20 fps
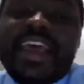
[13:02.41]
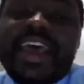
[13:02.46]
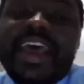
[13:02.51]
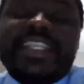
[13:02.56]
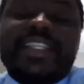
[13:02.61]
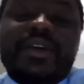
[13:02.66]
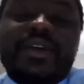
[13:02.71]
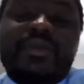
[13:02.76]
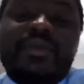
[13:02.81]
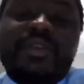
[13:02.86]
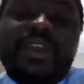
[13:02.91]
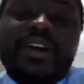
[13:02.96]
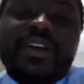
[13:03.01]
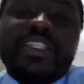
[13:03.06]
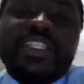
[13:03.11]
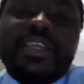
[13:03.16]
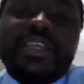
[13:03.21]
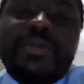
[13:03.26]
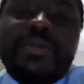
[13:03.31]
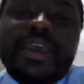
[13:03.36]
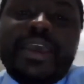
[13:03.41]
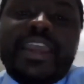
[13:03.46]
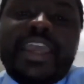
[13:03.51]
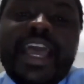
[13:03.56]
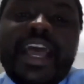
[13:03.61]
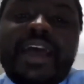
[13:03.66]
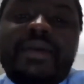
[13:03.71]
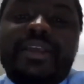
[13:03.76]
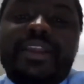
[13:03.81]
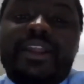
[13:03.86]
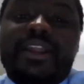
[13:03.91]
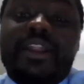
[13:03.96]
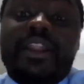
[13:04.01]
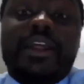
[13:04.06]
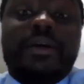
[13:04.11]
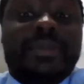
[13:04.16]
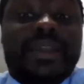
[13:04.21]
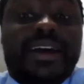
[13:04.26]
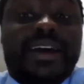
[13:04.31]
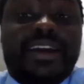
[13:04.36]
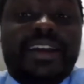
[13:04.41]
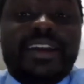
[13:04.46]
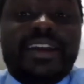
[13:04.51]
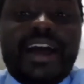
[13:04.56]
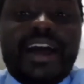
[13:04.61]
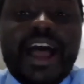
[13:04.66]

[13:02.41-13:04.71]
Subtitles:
As a Young CPA Cabinet alumni,